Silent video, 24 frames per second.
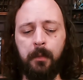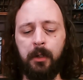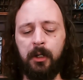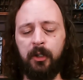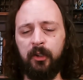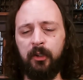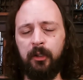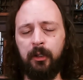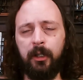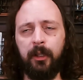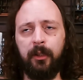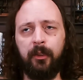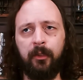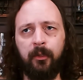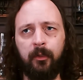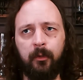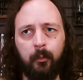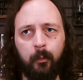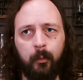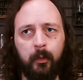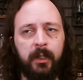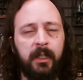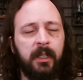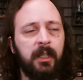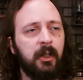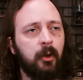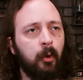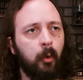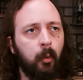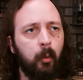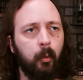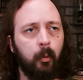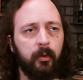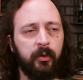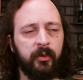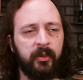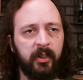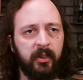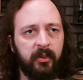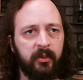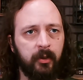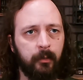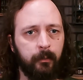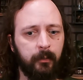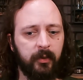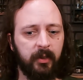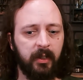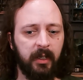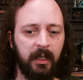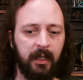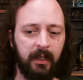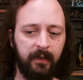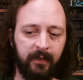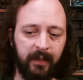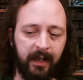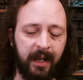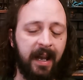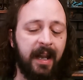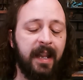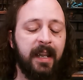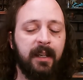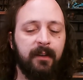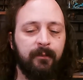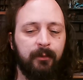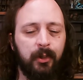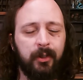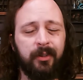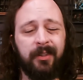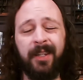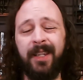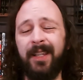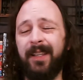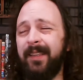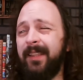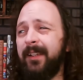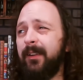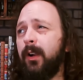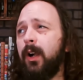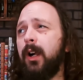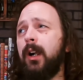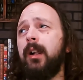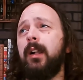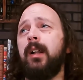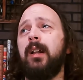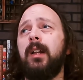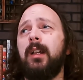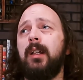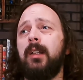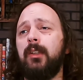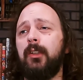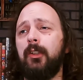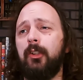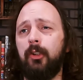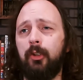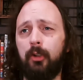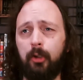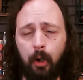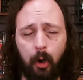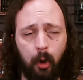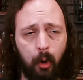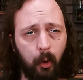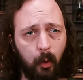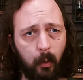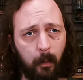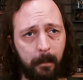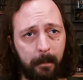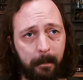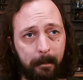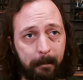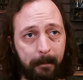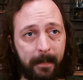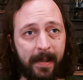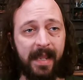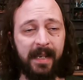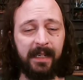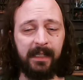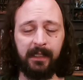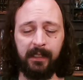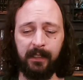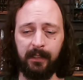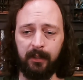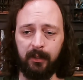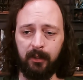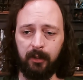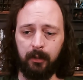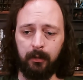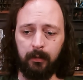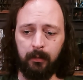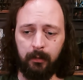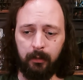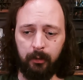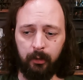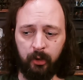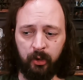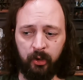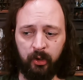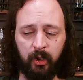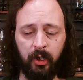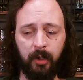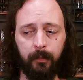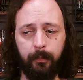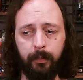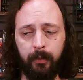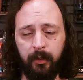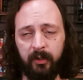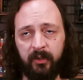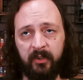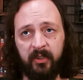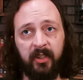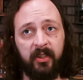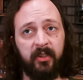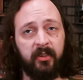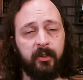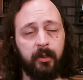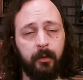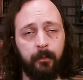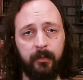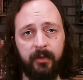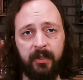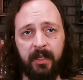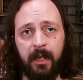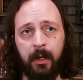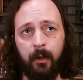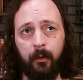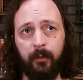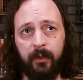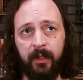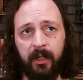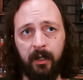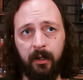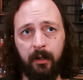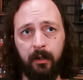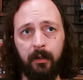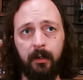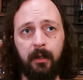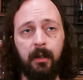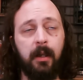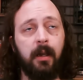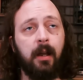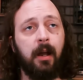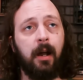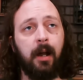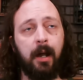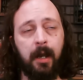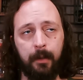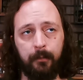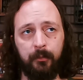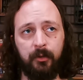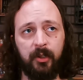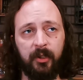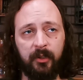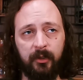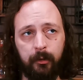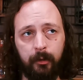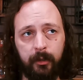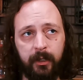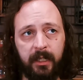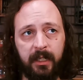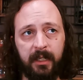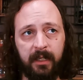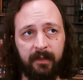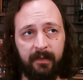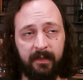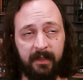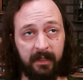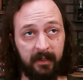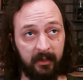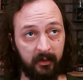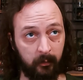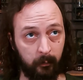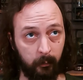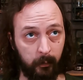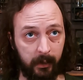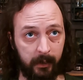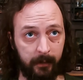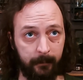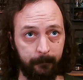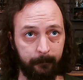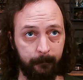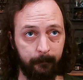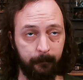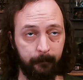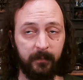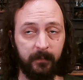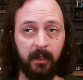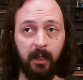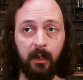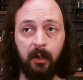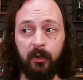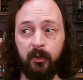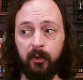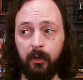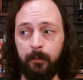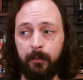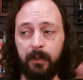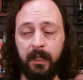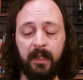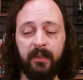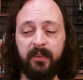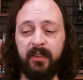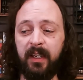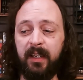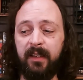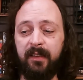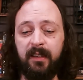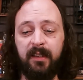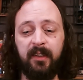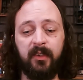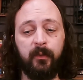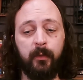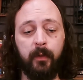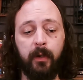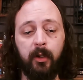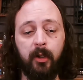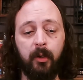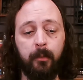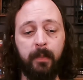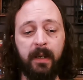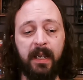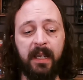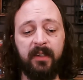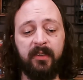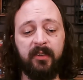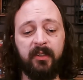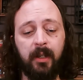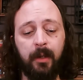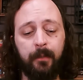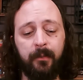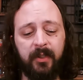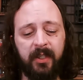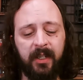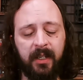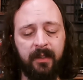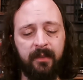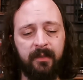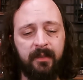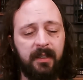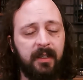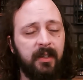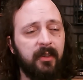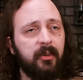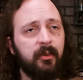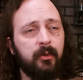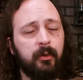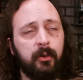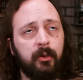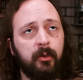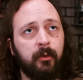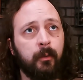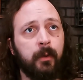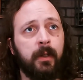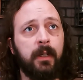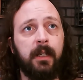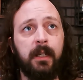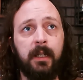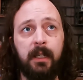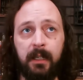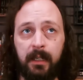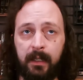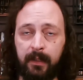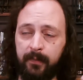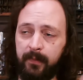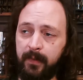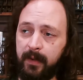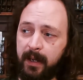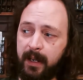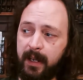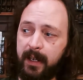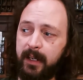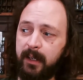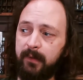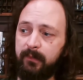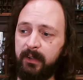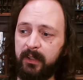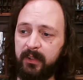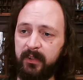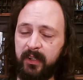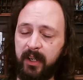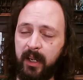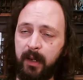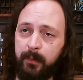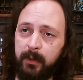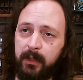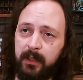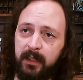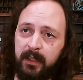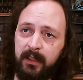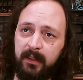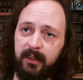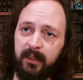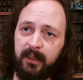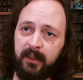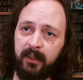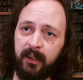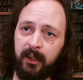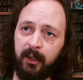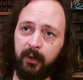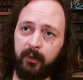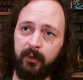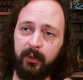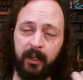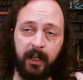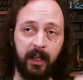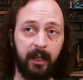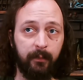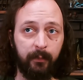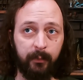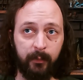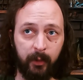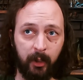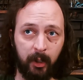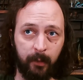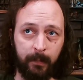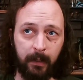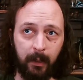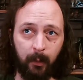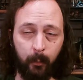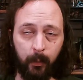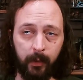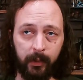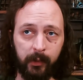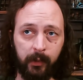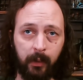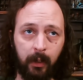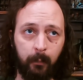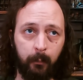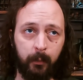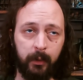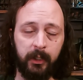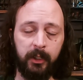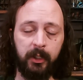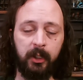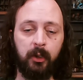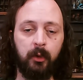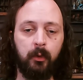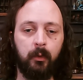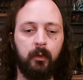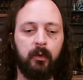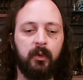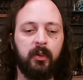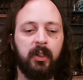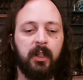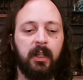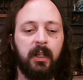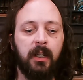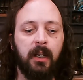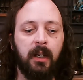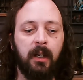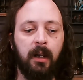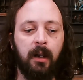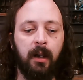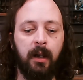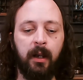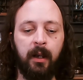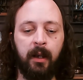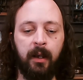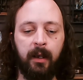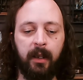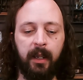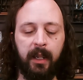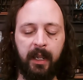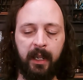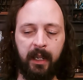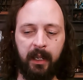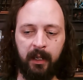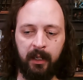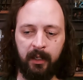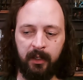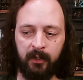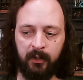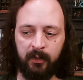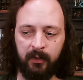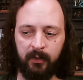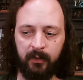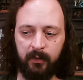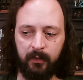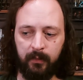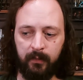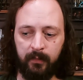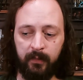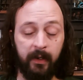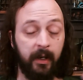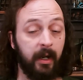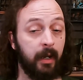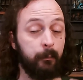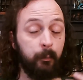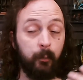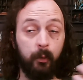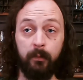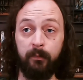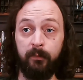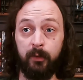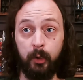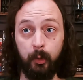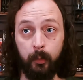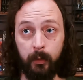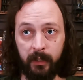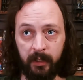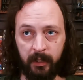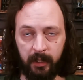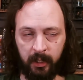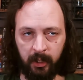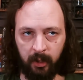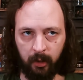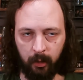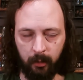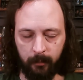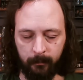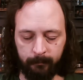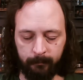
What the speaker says: I just look at three systems that I have looked at. There are so many ship systems out there. I'm just looking at these three. So I'm not saying these three are the best. I'm saying these are the three that I have examined in detail, that I've thought about whether I want to use, and that I'm reviewing here.